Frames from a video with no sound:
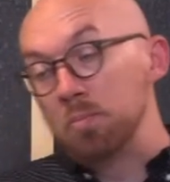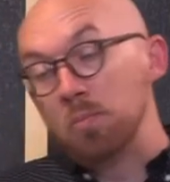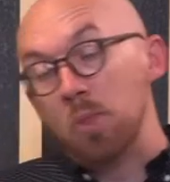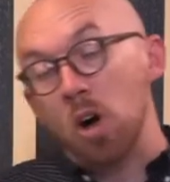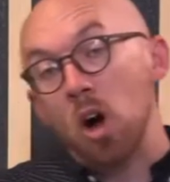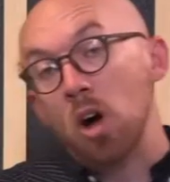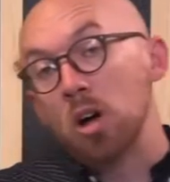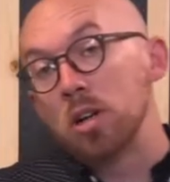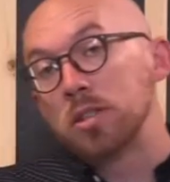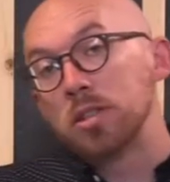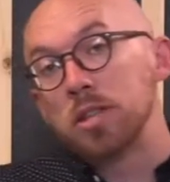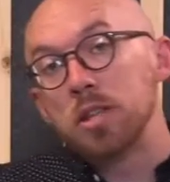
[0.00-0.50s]

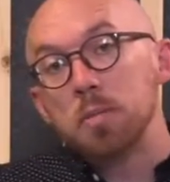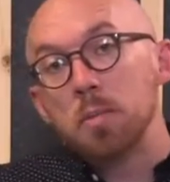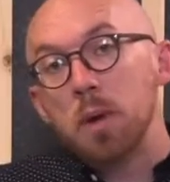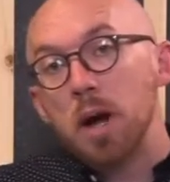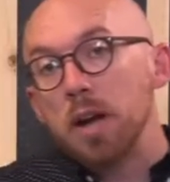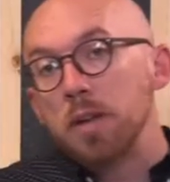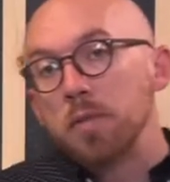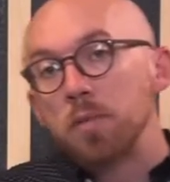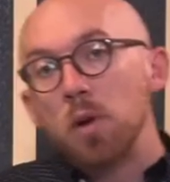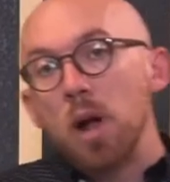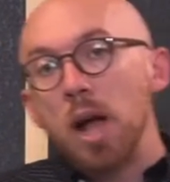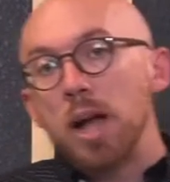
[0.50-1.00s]
honestly, you
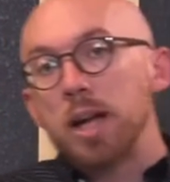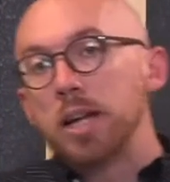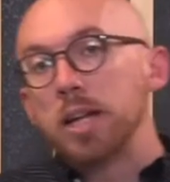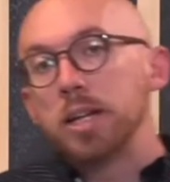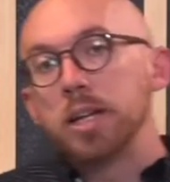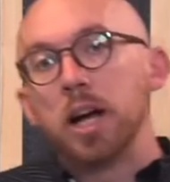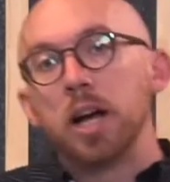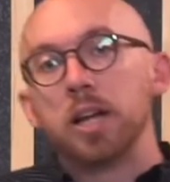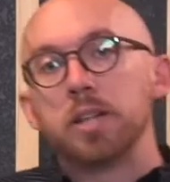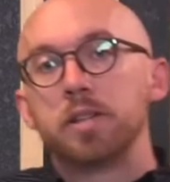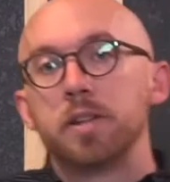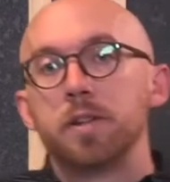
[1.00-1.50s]
might have
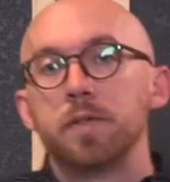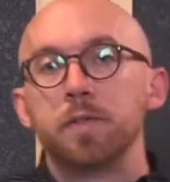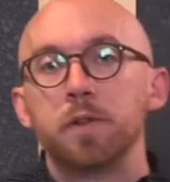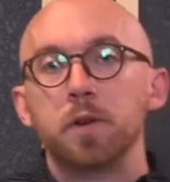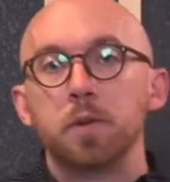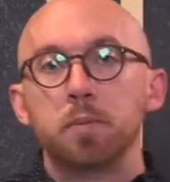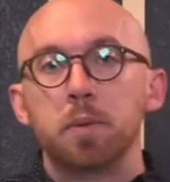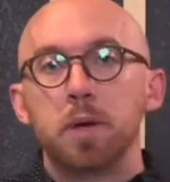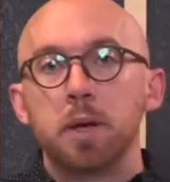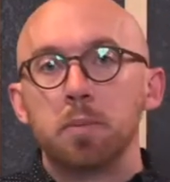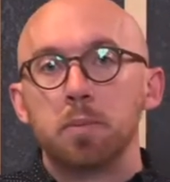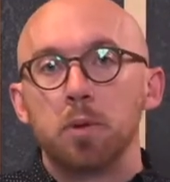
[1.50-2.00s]
recognized a
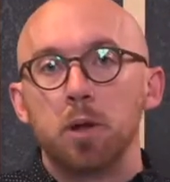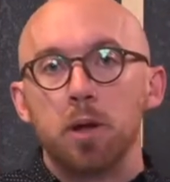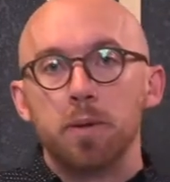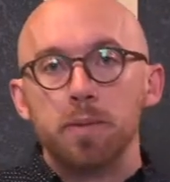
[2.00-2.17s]
few people.